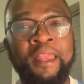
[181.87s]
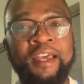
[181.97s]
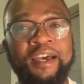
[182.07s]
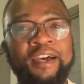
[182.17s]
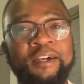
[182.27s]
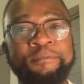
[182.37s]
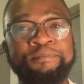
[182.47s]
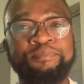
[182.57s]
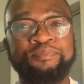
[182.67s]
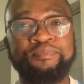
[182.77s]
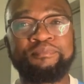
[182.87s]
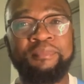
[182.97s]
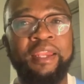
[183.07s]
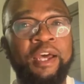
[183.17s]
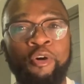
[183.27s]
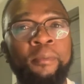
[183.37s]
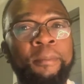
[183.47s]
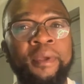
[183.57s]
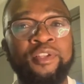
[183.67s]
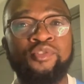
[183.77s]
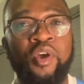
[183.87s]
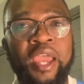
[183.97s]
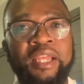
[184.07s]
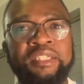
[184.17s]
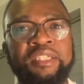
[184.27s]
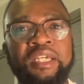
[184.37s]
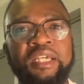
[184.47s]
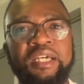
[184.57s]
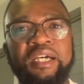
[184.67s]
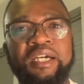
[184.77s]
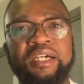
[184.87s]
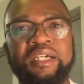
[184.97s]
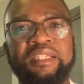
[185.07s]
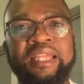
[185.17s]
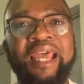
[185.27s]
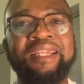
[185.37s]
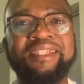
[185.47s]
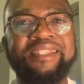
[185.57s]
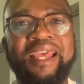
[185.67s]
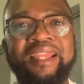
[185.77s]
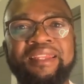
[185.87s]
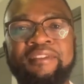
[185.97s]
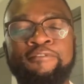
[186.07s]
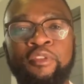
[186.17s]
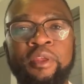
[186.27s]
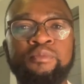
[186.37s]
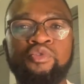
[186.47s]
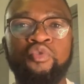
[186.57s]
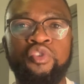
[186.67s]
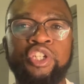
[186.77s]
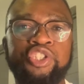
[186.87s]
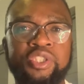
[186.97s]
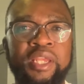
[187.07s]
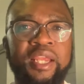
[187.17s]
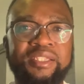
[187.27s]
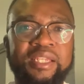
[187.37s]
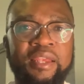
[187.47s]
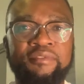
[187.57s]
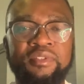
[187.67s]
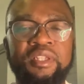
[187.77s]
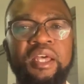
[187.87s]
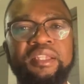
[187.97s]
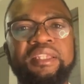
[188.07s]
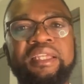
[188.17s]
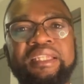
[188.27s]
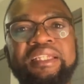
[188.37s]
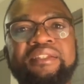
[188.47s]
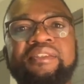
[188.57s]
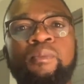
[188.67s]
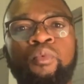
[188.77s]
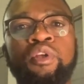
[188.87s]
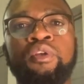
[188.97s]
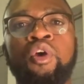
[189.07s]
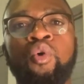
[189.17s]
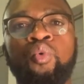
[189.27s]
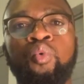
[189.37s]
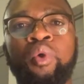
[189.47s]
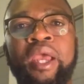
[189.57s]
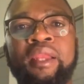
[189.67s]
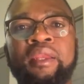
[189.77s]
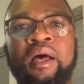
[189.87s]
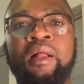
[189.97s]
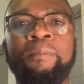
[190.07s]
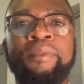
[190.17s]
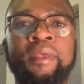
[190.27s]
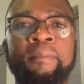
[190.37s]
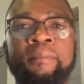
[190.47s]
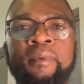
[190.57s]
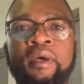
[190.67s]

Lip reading: Bana, I'm a mentor, and they understand that for them to reach the next level, they need someone who can help them